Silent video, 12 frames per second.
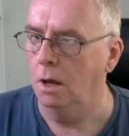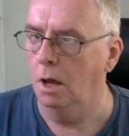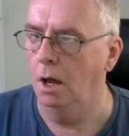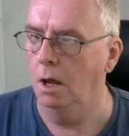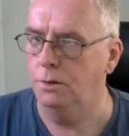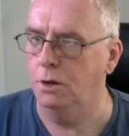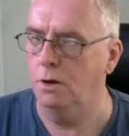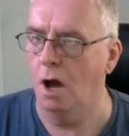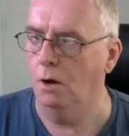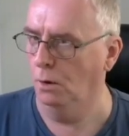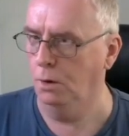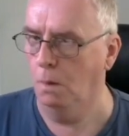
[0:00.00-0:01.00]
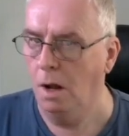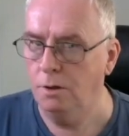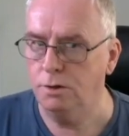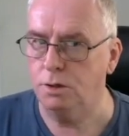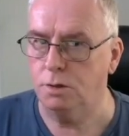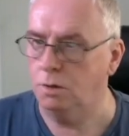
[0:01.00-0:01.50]
There are other
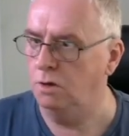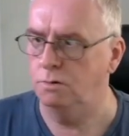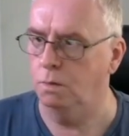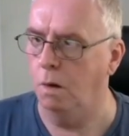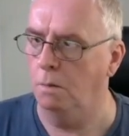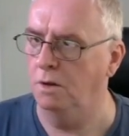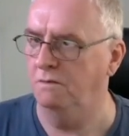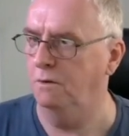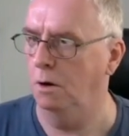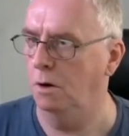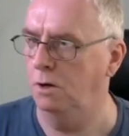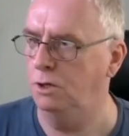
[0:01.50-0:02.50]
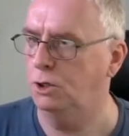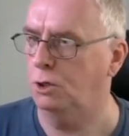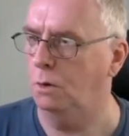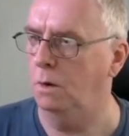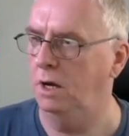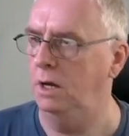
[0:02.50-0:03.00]
ones. There's one with a 4-inch
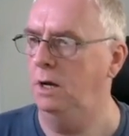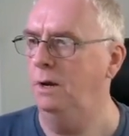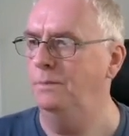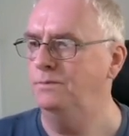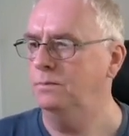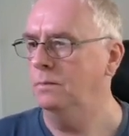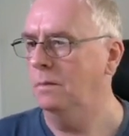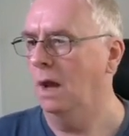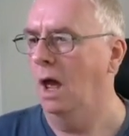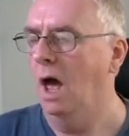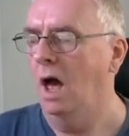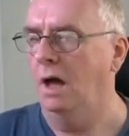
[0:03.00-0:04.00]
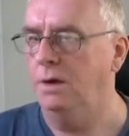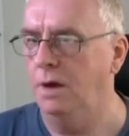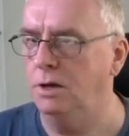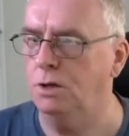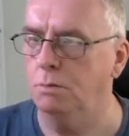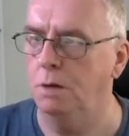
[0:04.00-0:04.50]
screen.
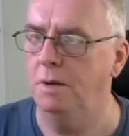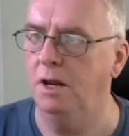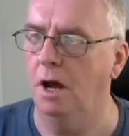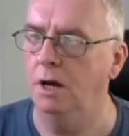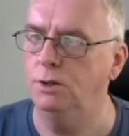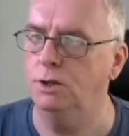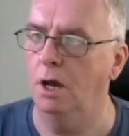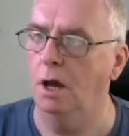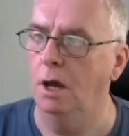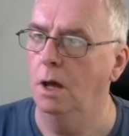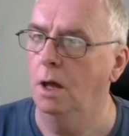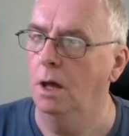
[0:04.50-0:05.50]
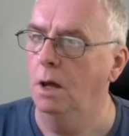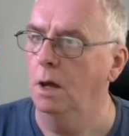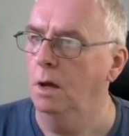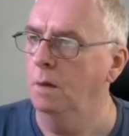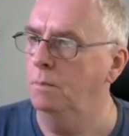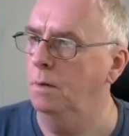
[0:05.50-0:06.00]
Yes, it would have been nicer,
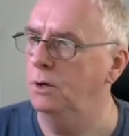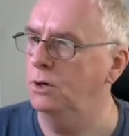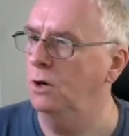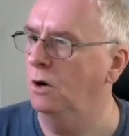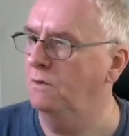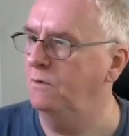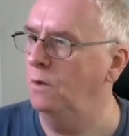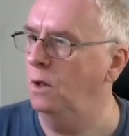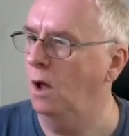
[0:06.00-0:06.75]
but there's an awful